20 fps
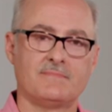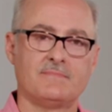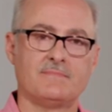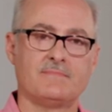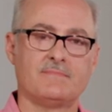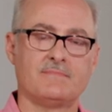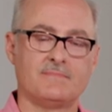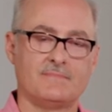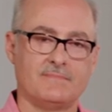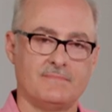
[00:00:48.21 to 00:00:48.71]

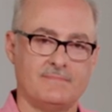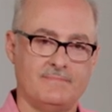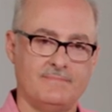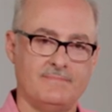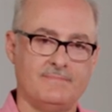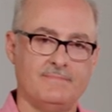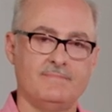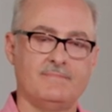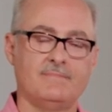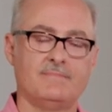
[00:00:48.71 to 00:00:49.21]

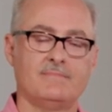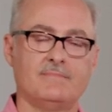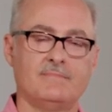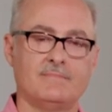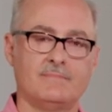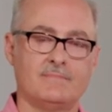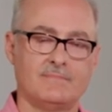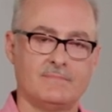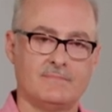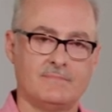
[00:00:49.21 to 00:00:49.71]

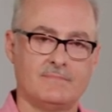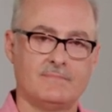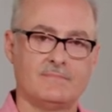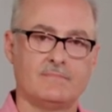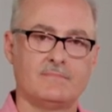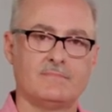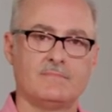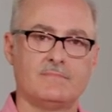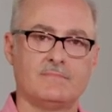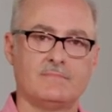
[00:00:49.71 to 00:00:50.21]

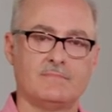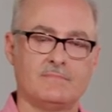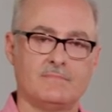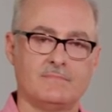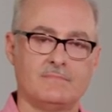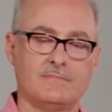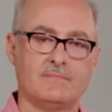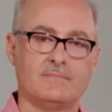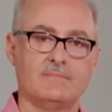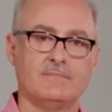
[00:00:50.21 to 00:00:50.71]

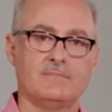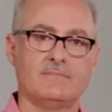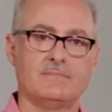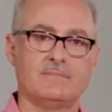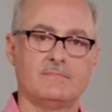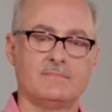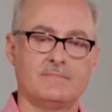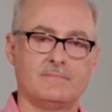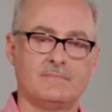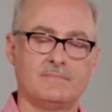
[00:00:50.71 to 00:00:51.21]

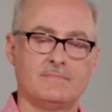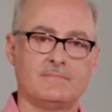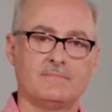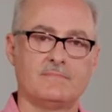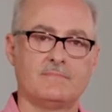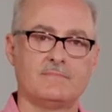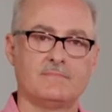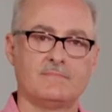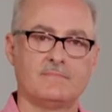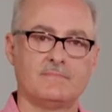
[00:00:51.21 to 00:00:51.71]

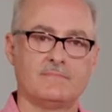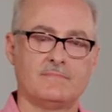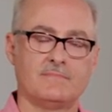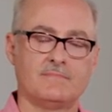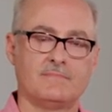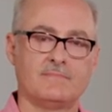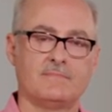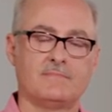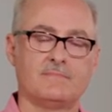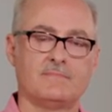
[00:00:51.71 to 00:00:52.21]

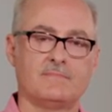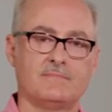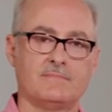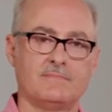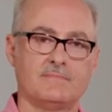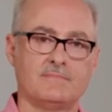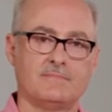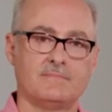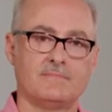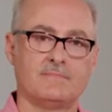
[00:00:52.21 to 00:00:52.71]

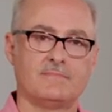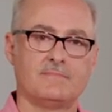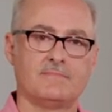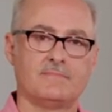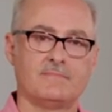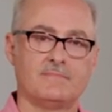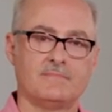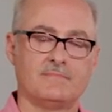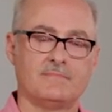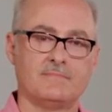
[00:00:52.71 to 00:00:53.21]

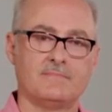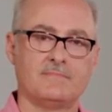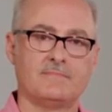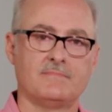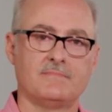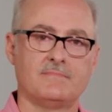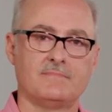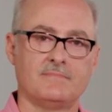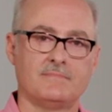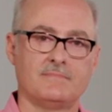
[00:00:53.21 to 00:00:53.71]

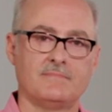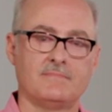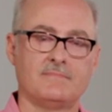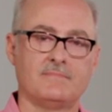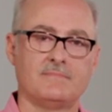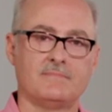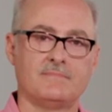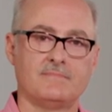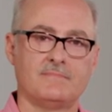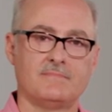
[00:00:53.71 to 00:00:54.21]

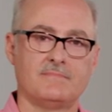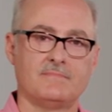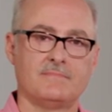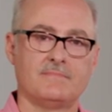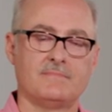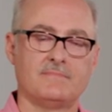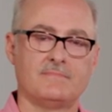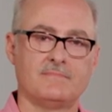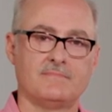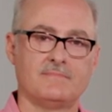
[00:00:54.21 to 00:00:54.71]

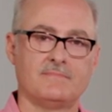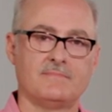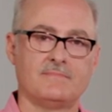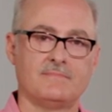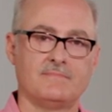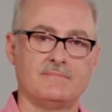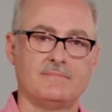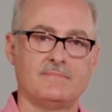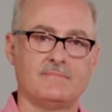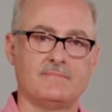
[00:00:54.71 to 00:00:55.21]

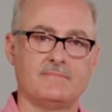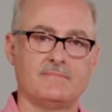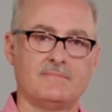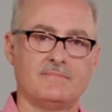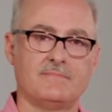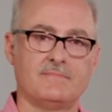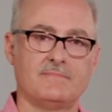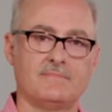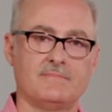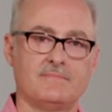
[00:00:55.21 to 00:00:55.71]

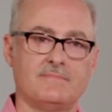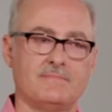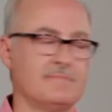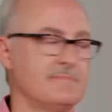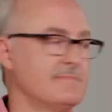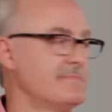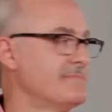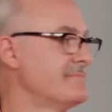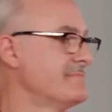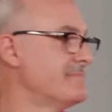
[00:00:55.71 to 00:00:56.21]
(silent)